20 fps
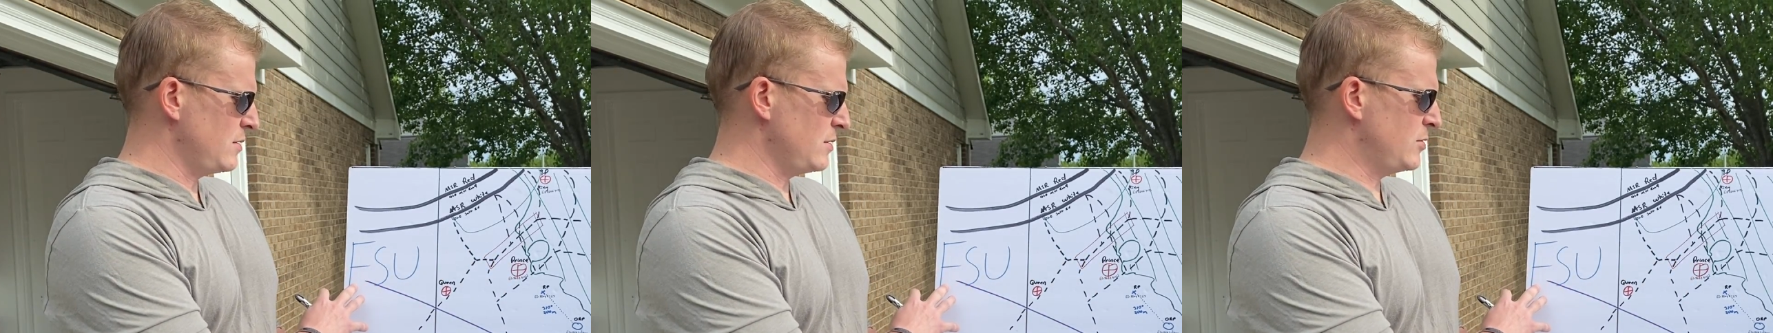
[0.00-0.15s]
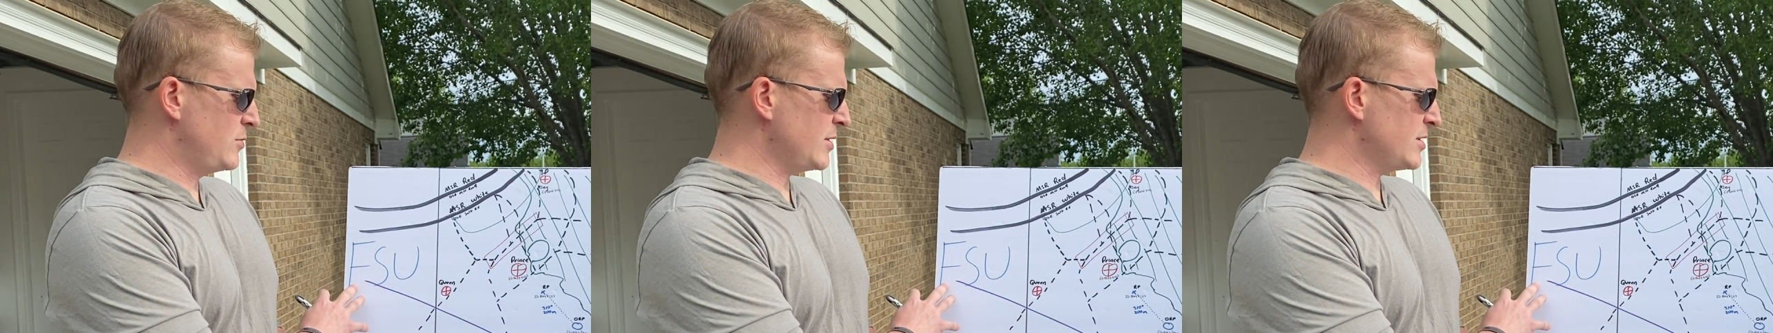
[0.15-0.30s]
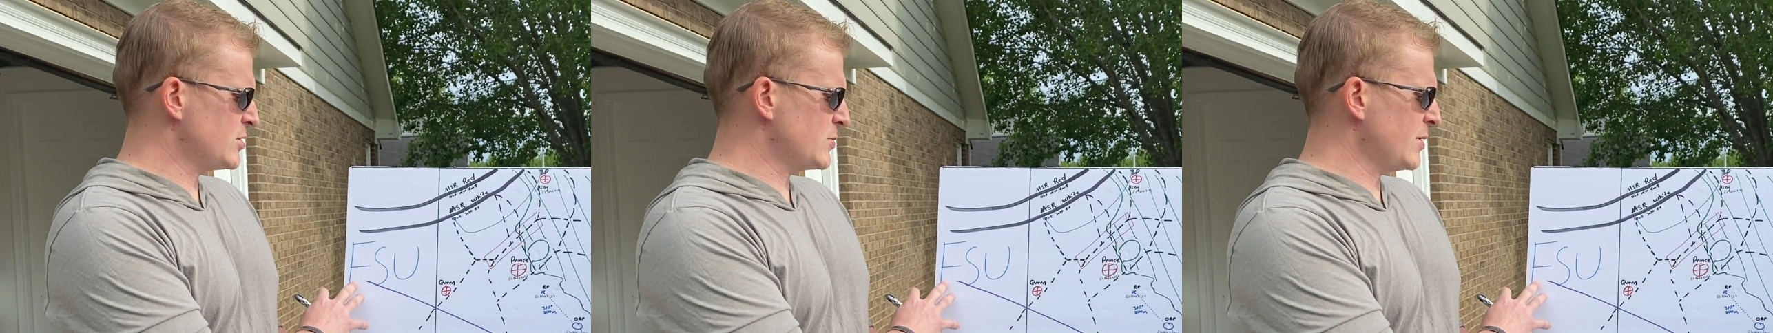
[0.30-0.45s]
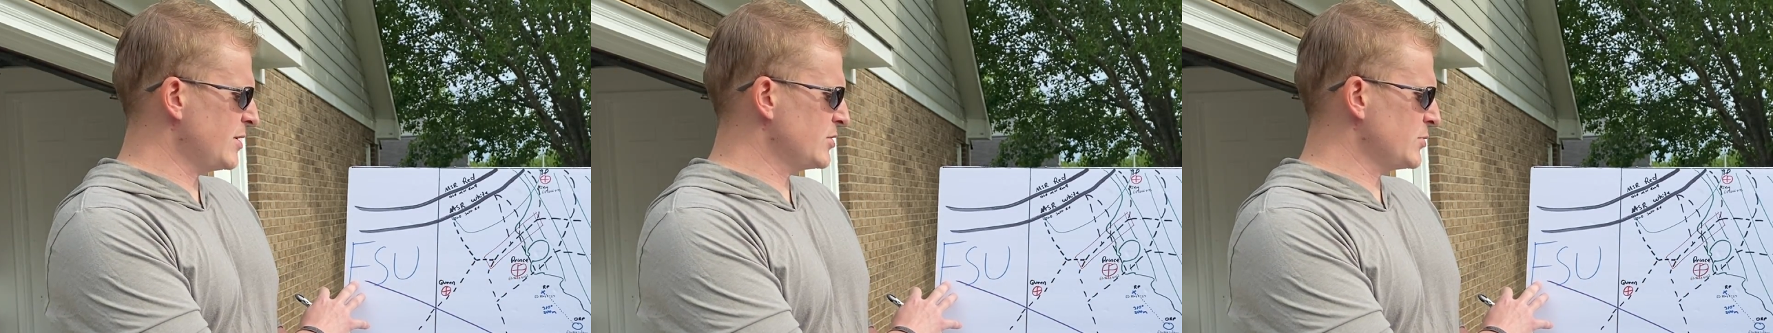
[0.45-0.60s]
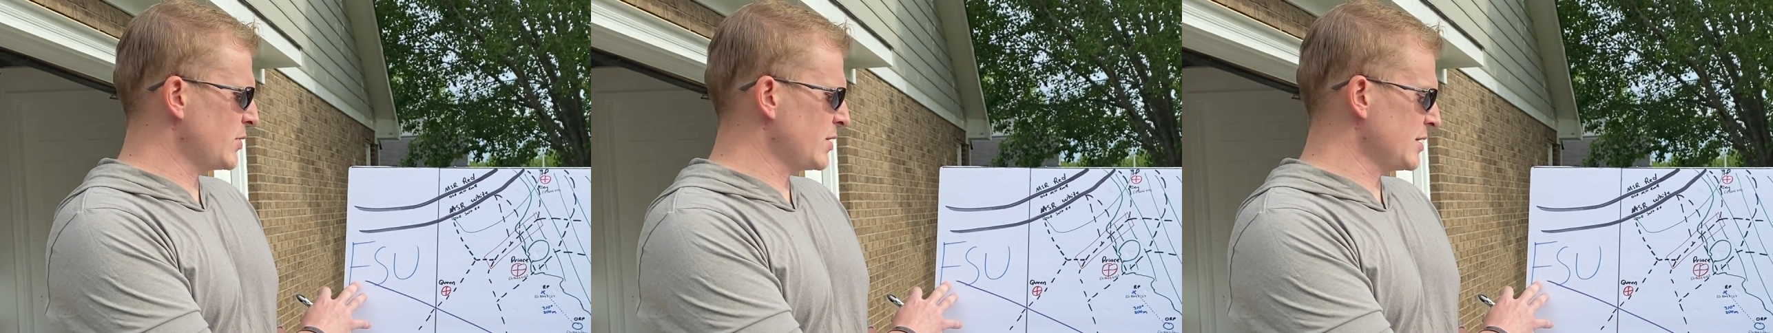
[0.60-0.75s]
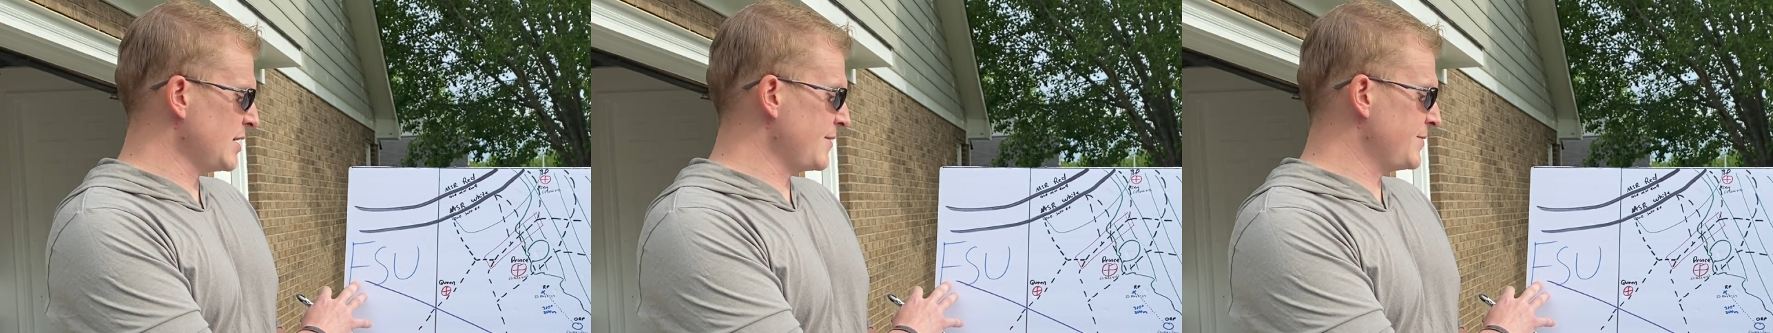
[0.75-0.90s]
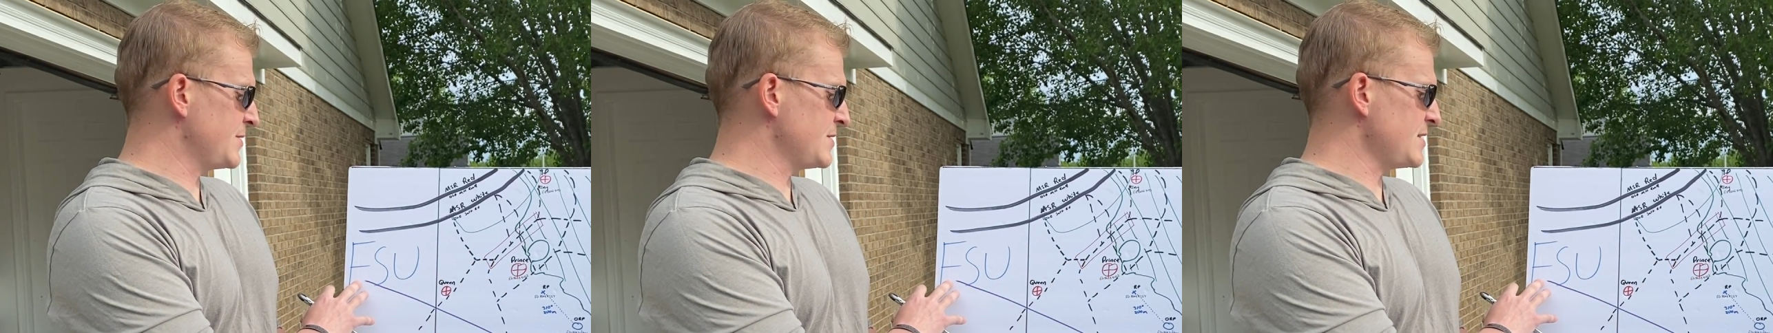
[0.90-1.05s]
Grid square to our
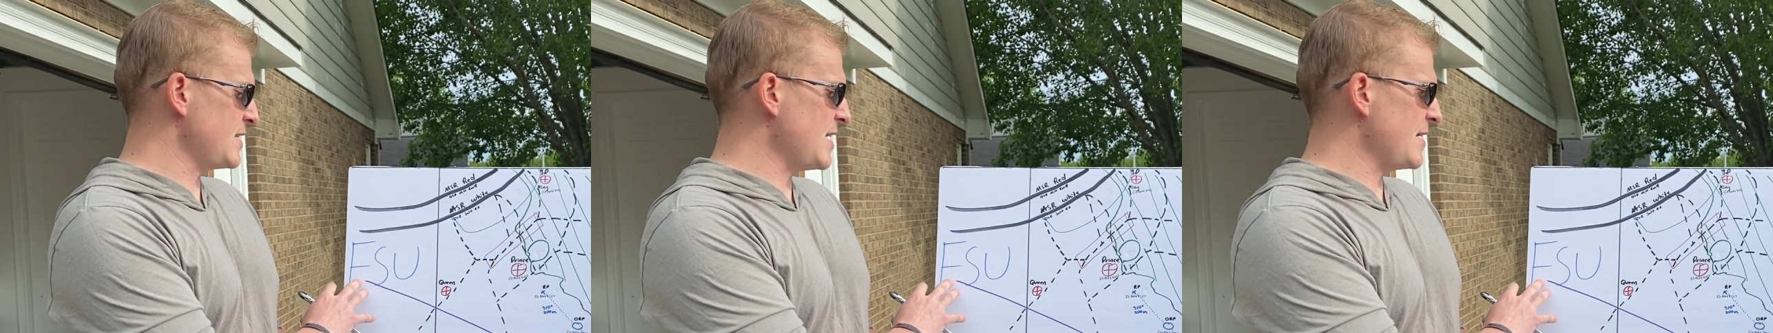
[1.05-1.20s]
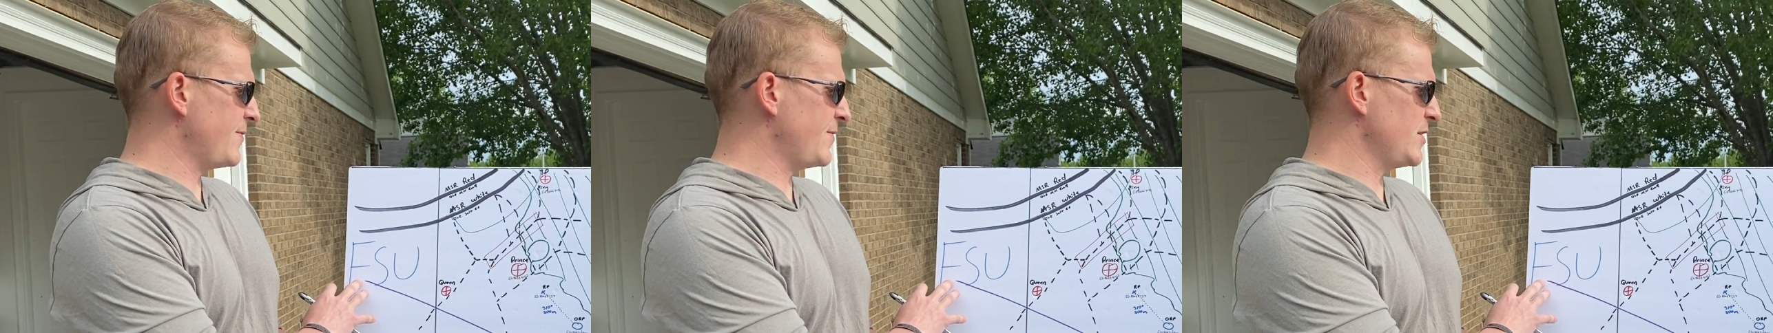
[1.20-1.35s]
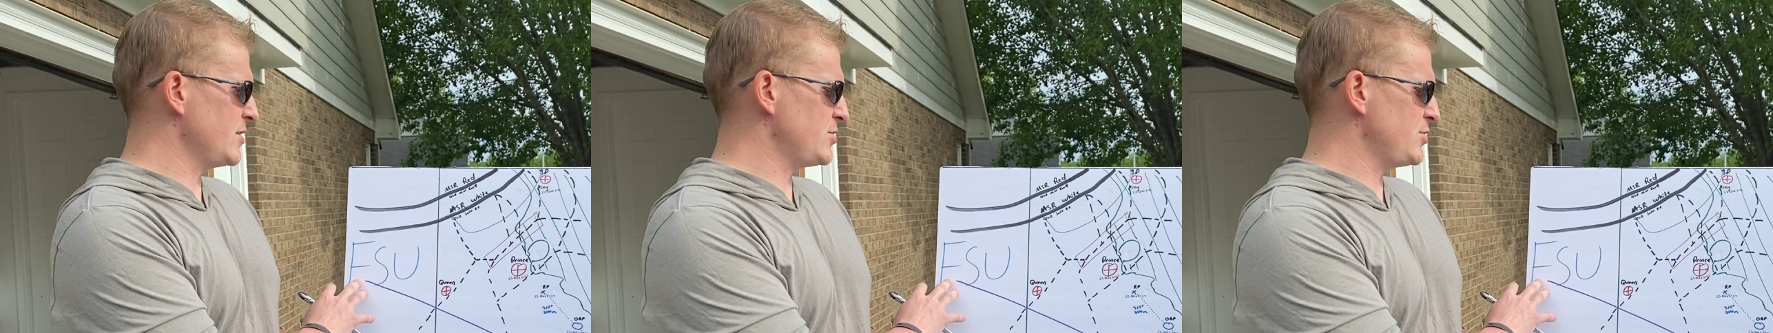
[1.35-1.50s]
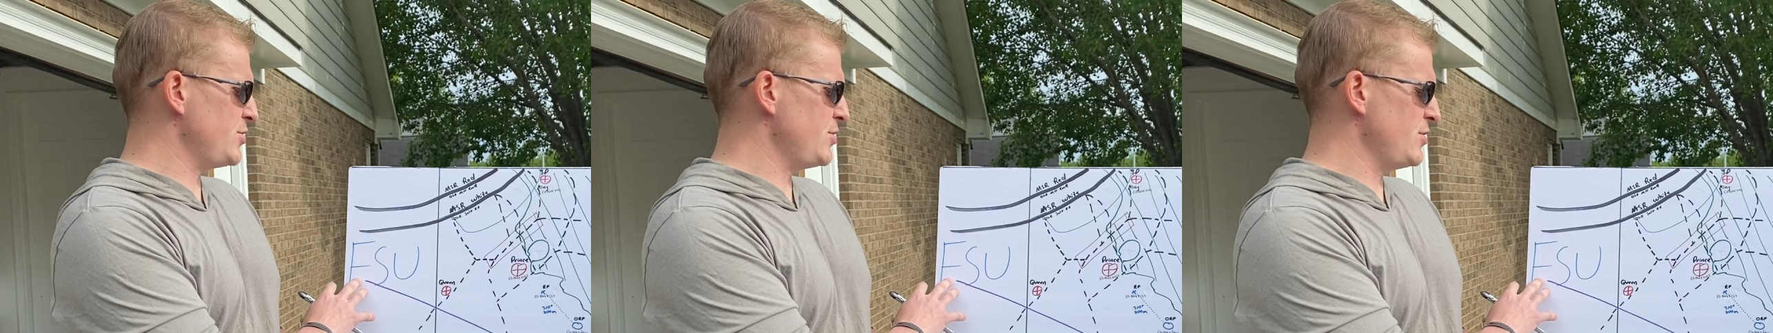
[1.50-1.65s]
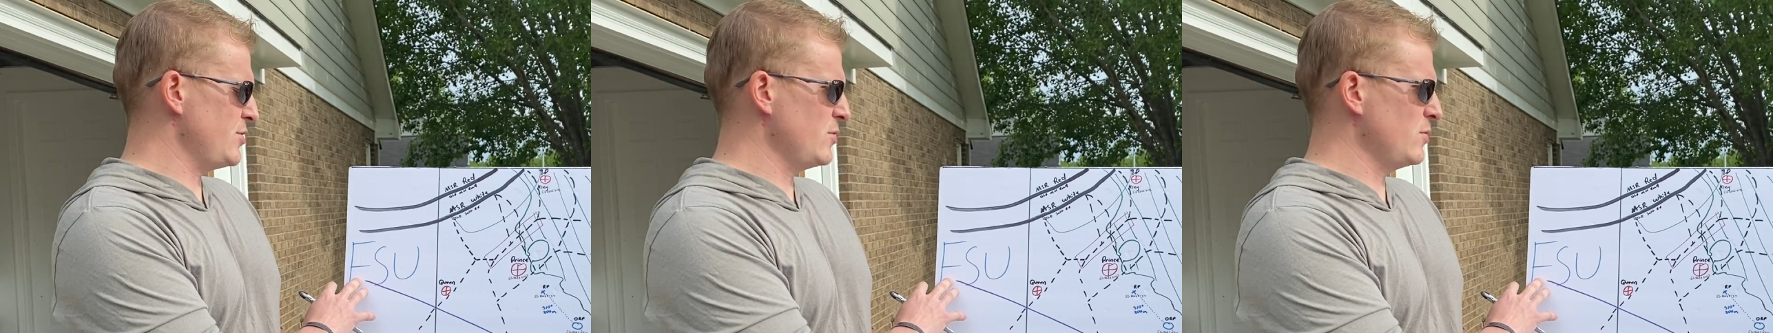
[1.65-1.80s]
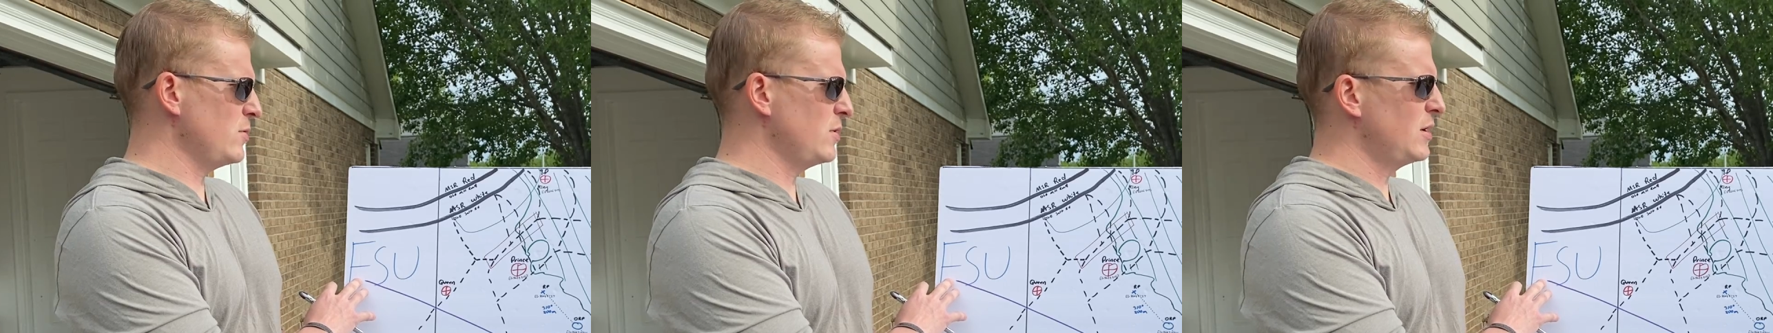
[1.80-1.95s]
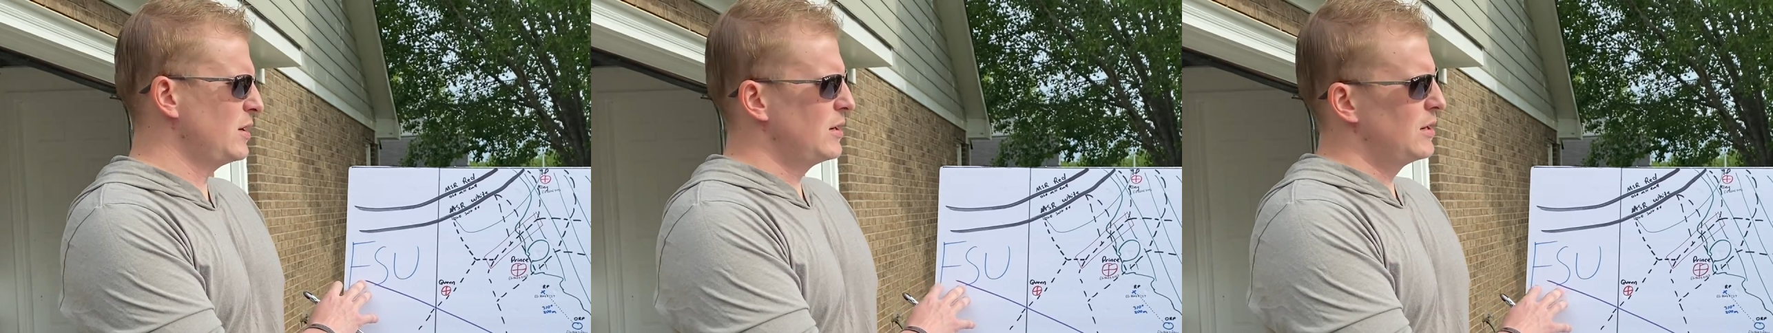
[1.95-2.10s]
left is
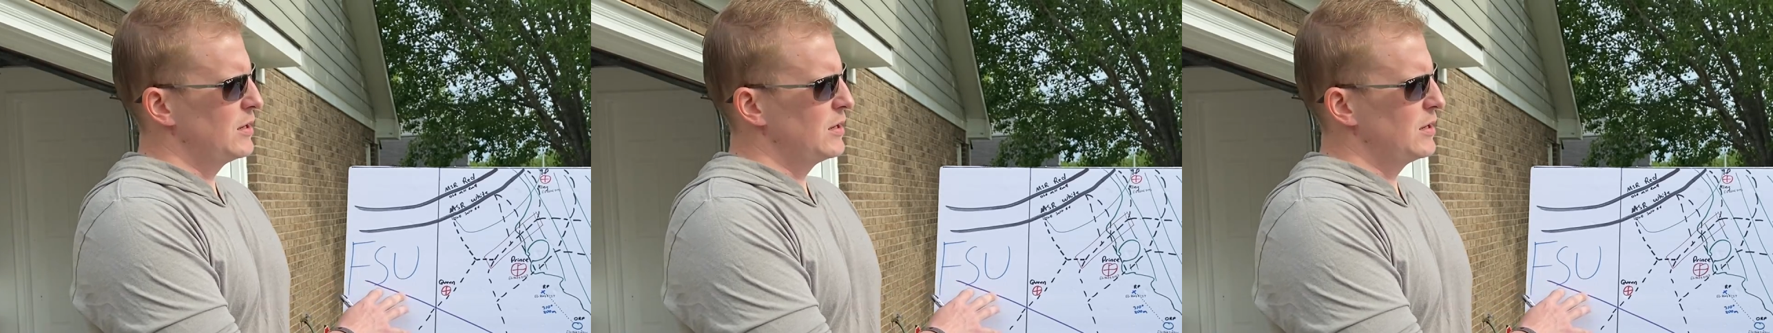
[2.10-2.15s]
FSU.